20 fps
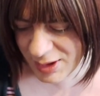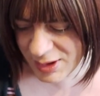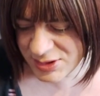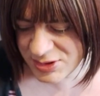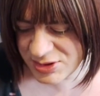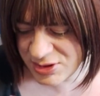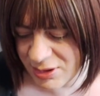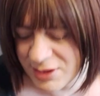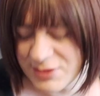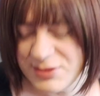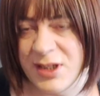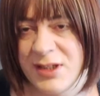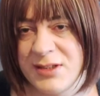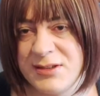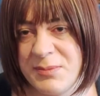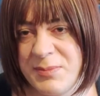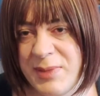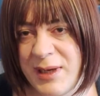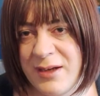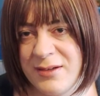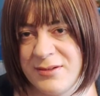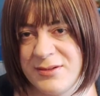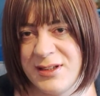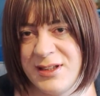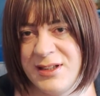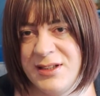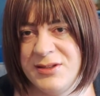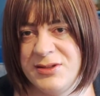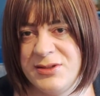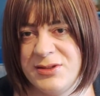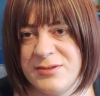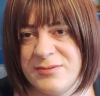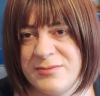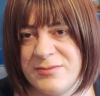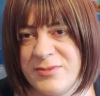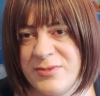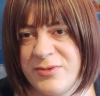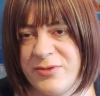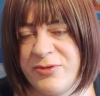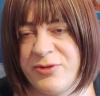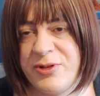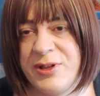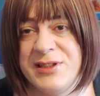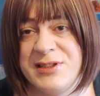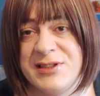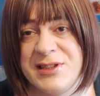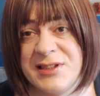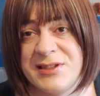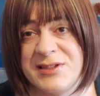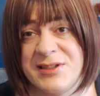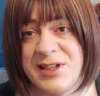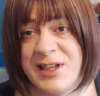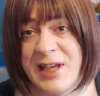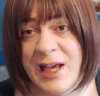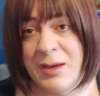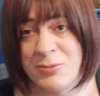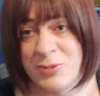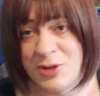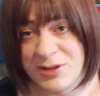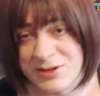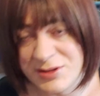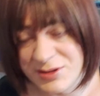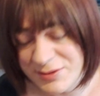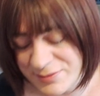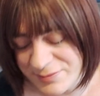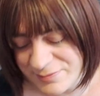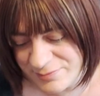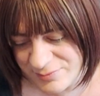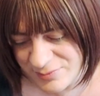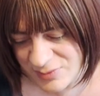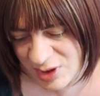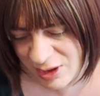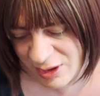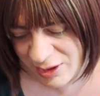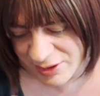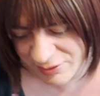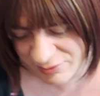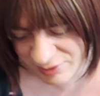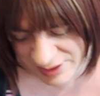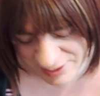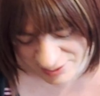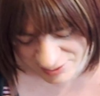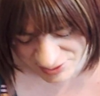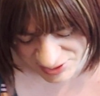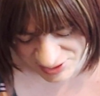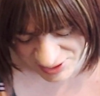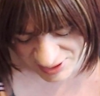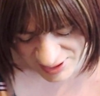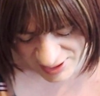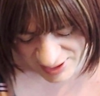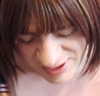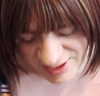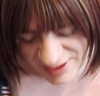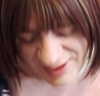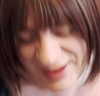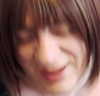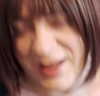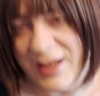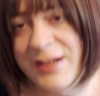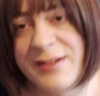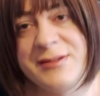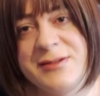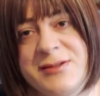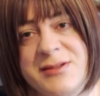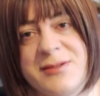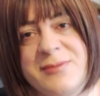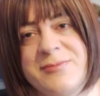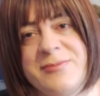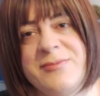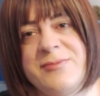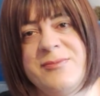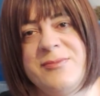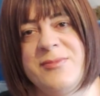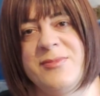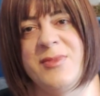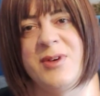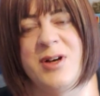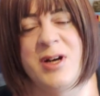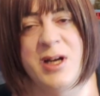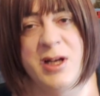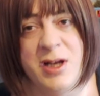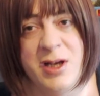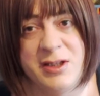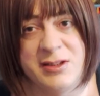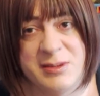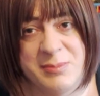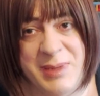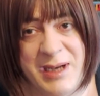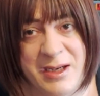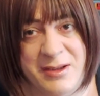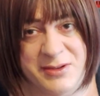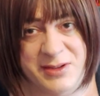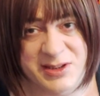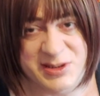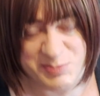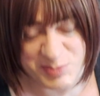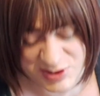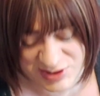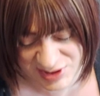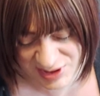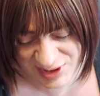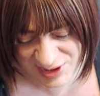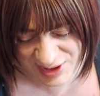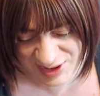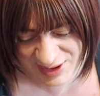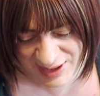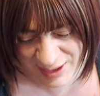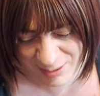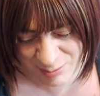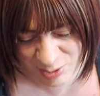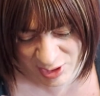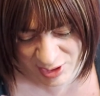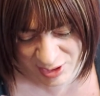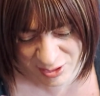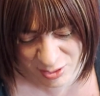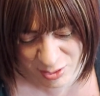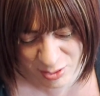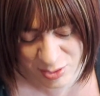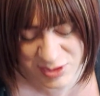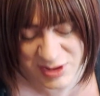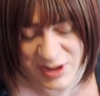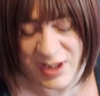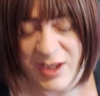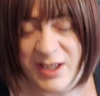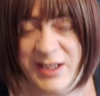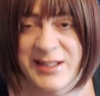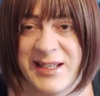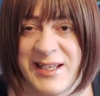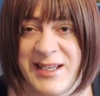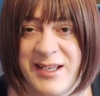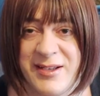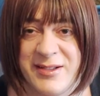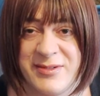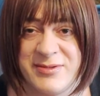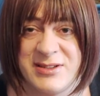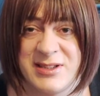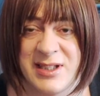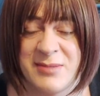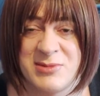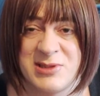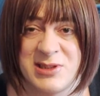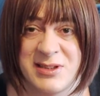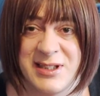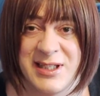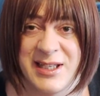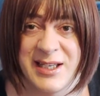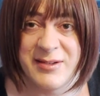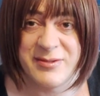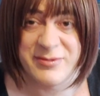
So I heard about these 360 cameras going around, and I heard about this particular camera called a Samsung Gear